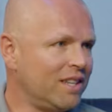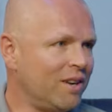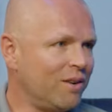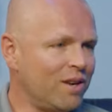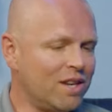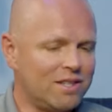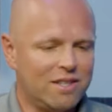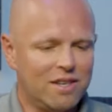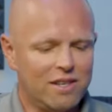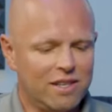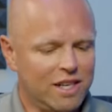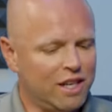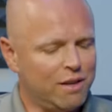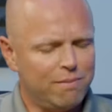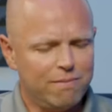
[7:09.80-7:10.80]
You don't necessarily
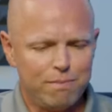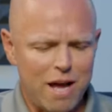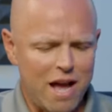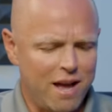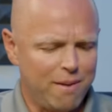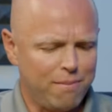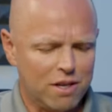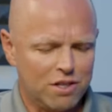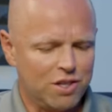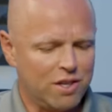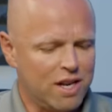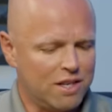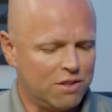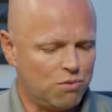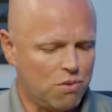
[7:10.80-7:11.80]
need to buy a bunch of
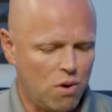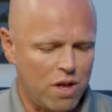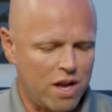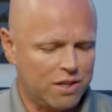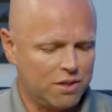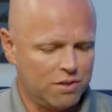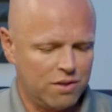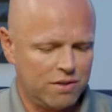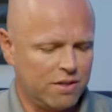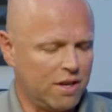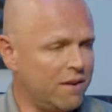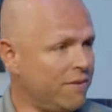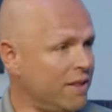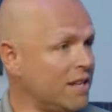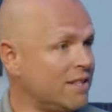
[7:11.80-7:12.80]
nice Rolexes or
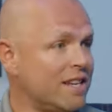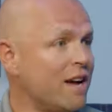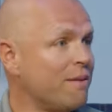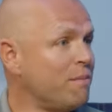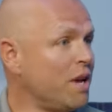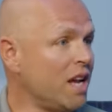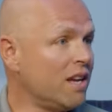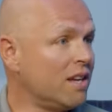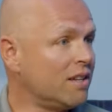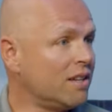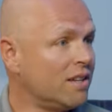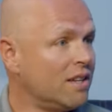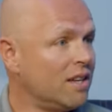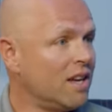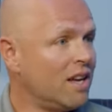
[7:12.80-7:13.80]
stuff. That's not me.
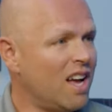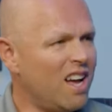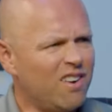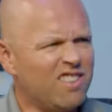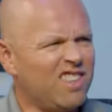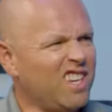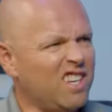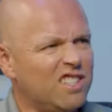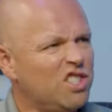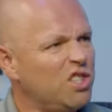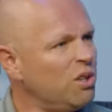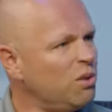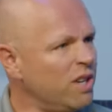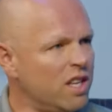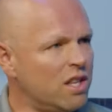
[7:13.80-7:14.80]
I don't think it's
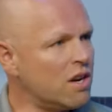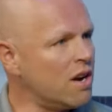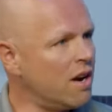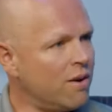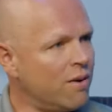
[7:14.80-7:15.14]
you either,